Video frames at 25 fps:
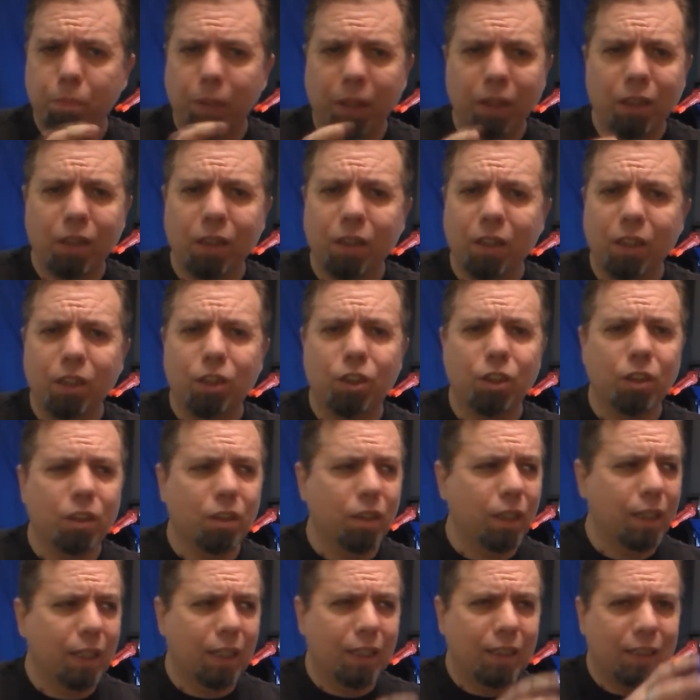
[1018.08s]
basically
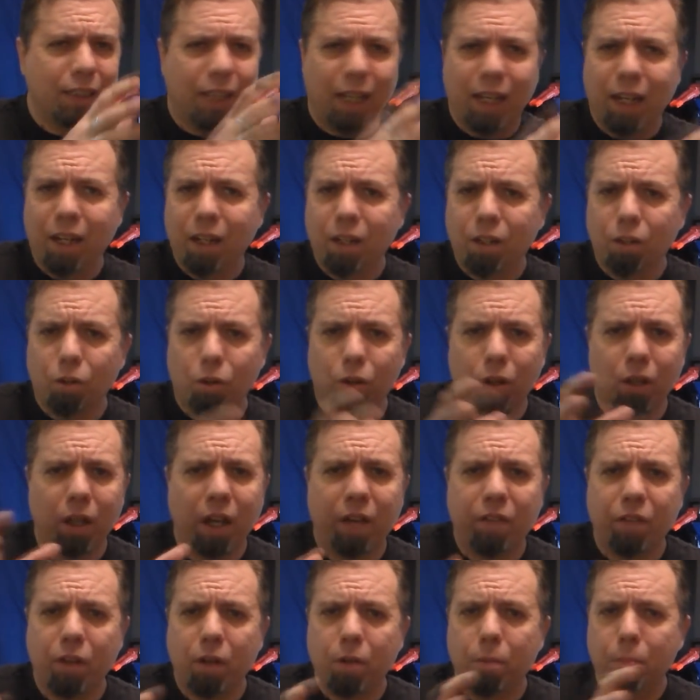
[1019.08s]
just like a 10 or
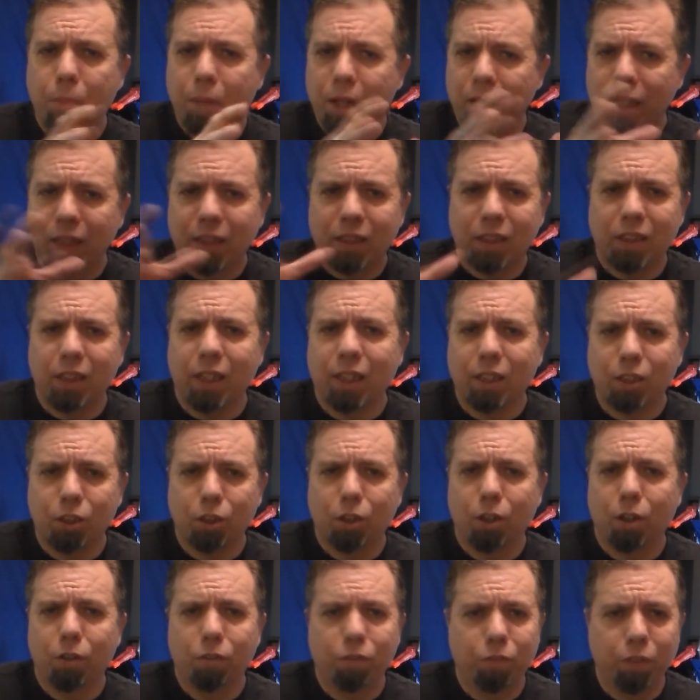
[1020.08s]
11 minute
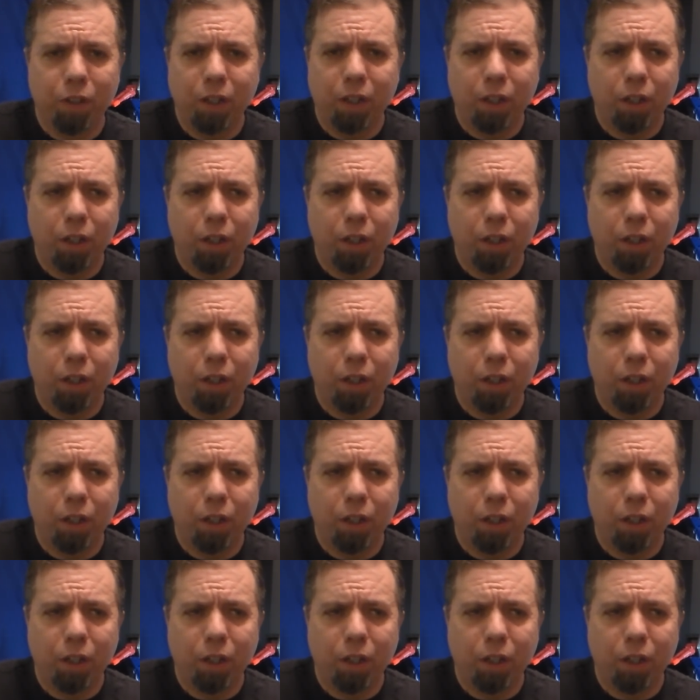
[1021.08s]
section of